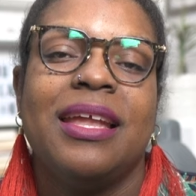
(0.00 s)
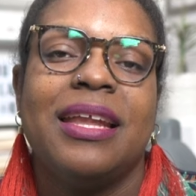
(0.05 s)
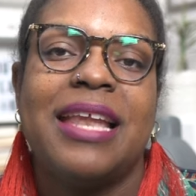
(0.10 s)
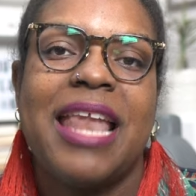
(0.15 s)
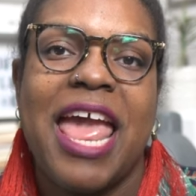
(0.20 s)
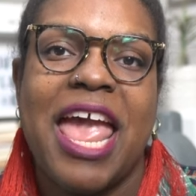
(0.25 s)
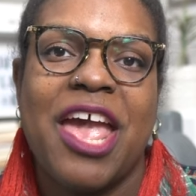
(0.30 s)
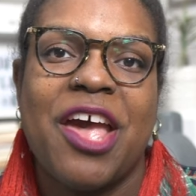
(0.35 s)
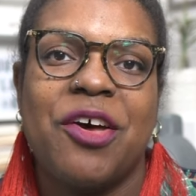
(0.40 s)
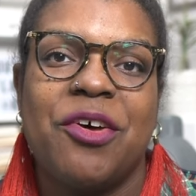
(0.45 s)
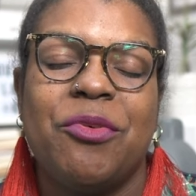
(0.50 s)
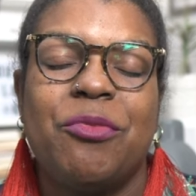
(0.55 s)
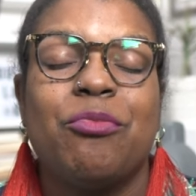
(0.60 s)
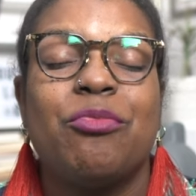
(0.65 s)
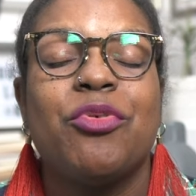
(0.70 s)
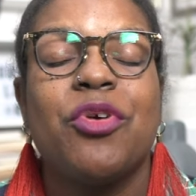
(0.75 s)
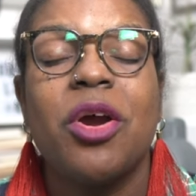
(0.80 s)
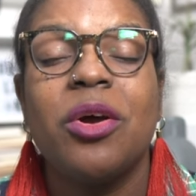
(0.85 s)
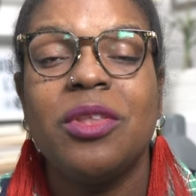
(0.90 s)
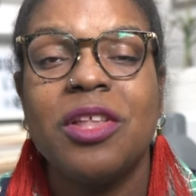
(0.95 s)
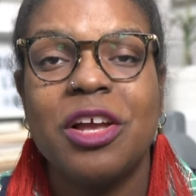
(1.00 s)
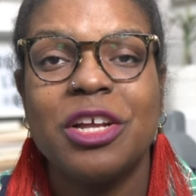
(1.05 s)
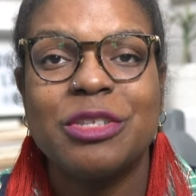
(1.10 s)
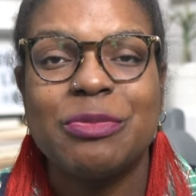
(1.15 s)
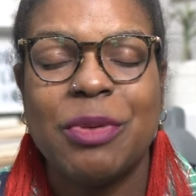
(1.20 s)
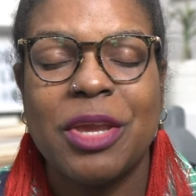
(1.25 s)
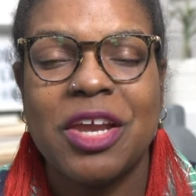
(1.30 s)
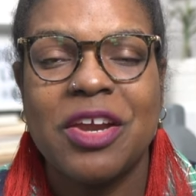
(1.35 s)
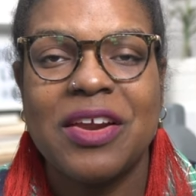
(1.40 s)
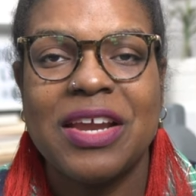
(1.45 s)
Now, prolonged
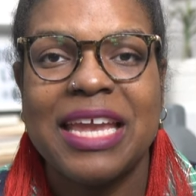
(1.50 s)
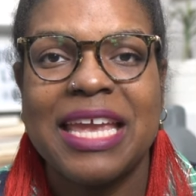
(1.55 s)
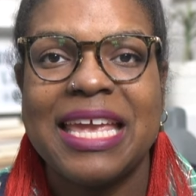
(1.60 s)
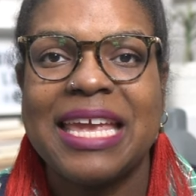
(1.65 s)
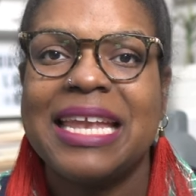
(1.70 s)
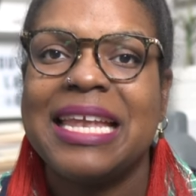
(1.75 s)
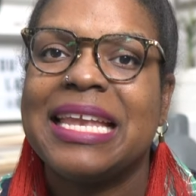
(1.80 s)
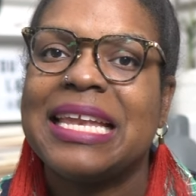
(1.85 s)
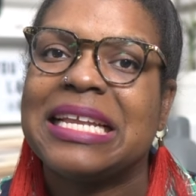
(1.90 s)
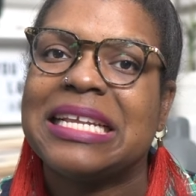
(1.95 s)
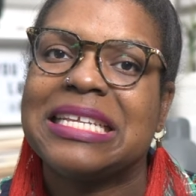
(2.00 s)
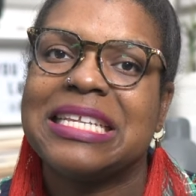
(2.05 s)
period,